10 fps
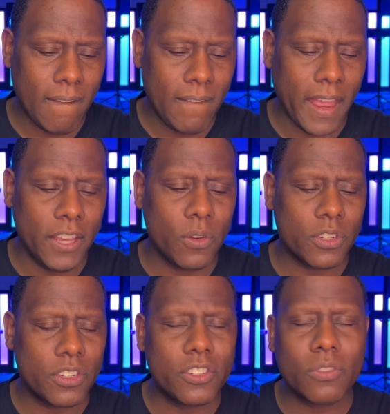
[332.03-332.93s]
That your
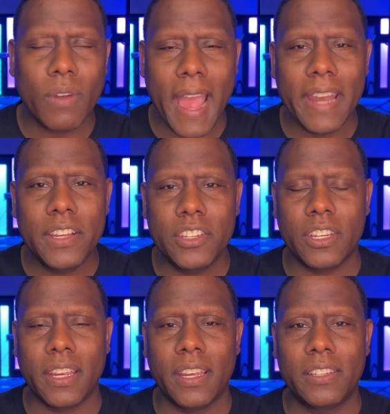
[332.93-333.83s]

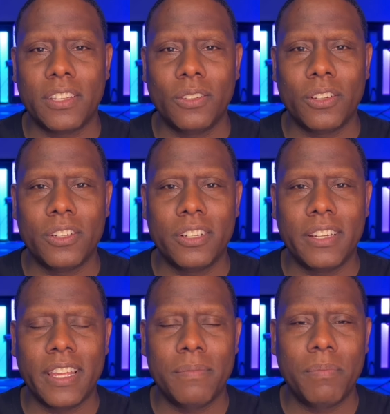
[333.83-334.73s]
strategy to look
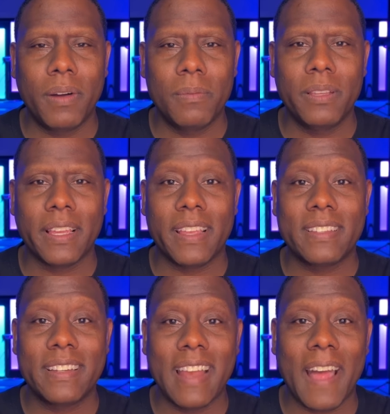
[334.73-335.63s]
good in public
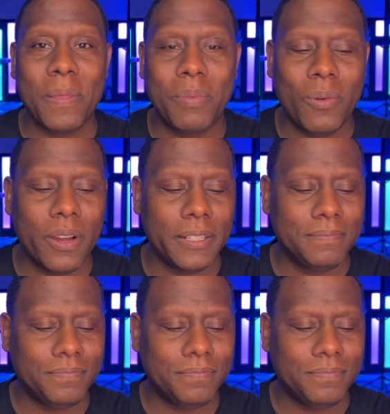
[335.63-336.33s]
is not the point.